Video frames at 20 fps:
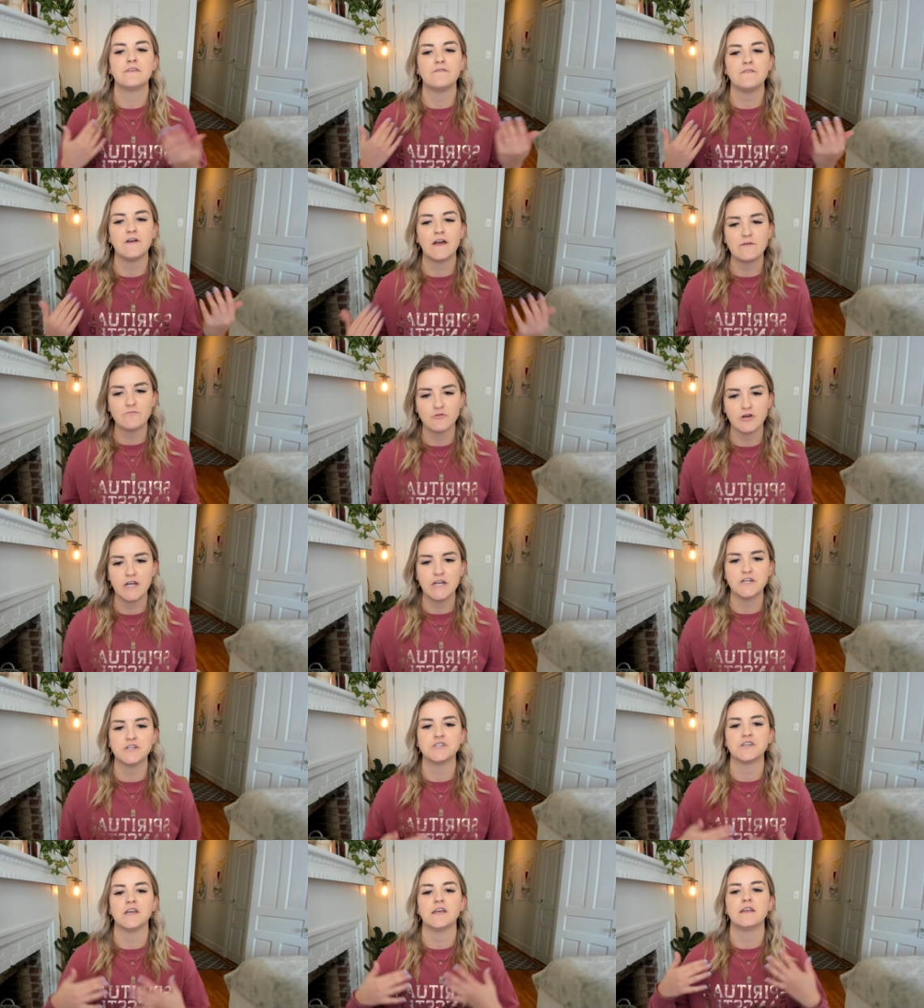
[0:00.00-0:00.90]

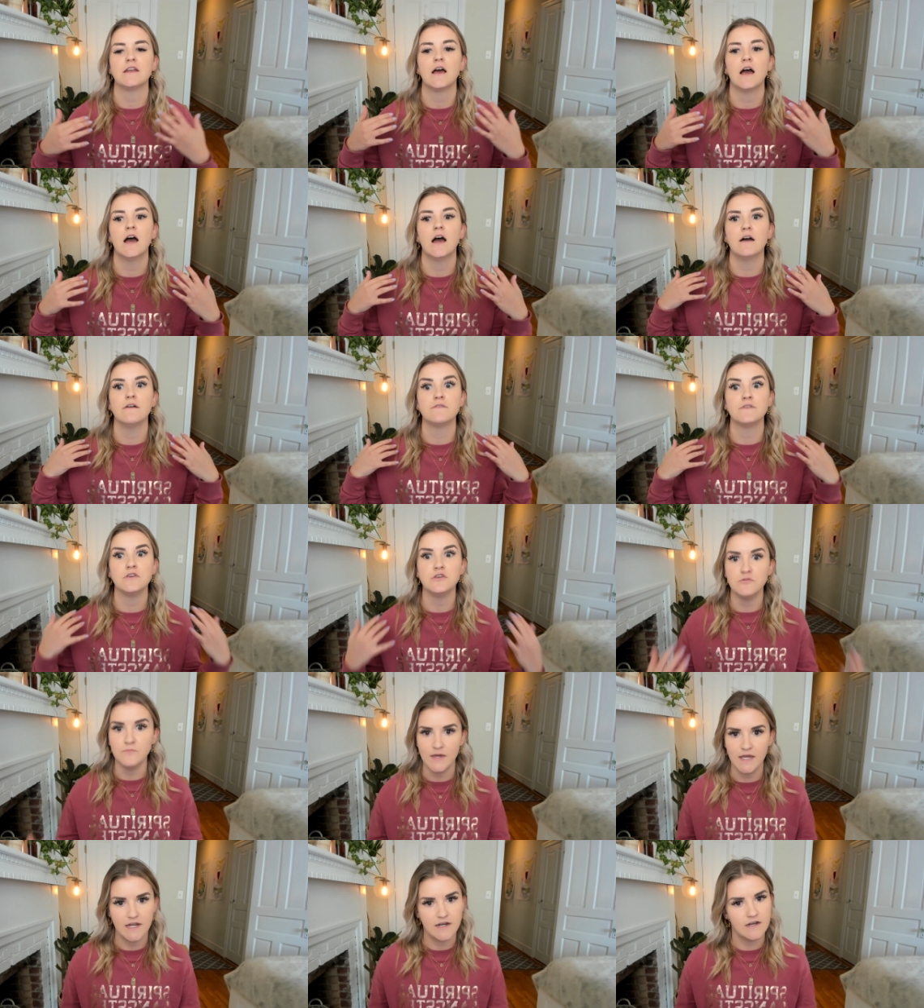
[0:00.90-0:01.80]
vibration of
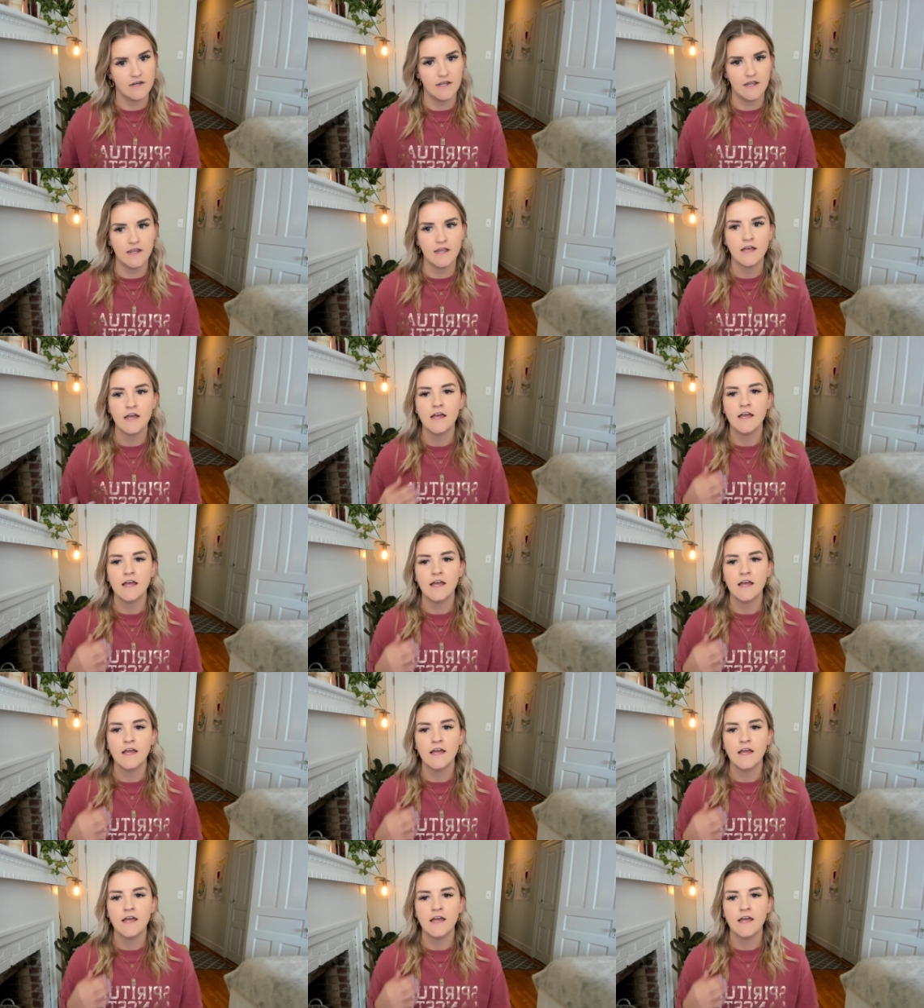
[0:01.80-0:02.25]
humanity